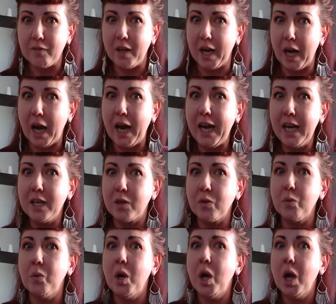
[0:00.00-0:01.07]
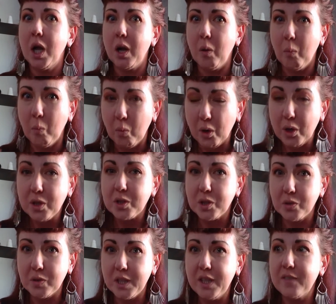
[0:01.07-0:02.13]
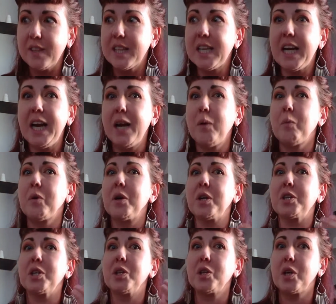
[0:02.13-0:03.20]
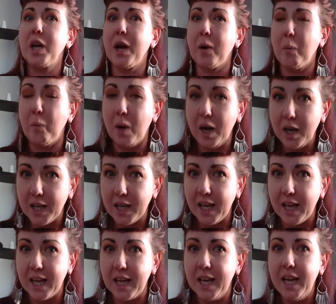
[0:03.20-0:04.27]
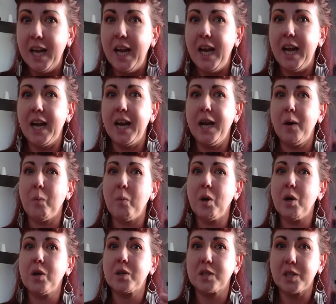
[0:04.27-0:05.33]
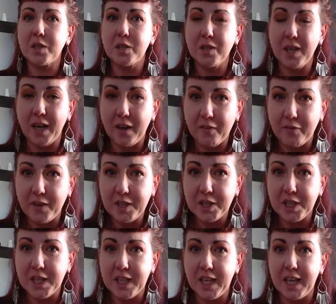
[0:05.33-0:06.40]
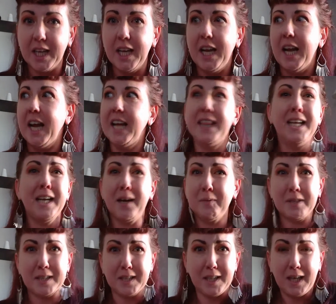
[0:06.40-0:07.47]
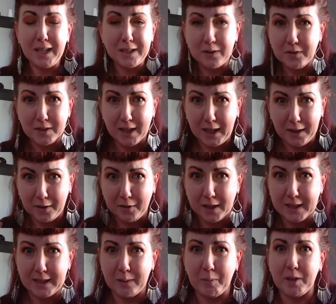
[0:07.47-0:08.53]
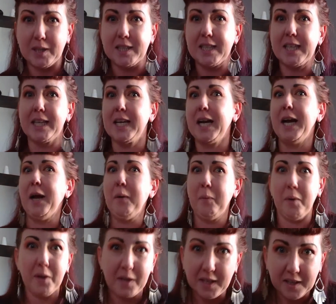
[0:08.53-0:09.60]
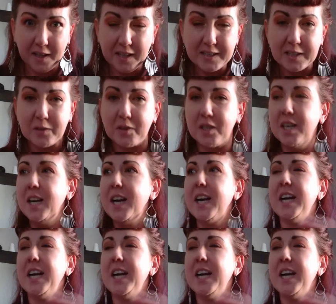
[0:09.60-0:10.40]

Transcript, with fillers: Like I had to work to live and then I had to work to learn how to walk again and I had to work to learn how to function again. And then I went to law school like a crazy person and I had to work at law school.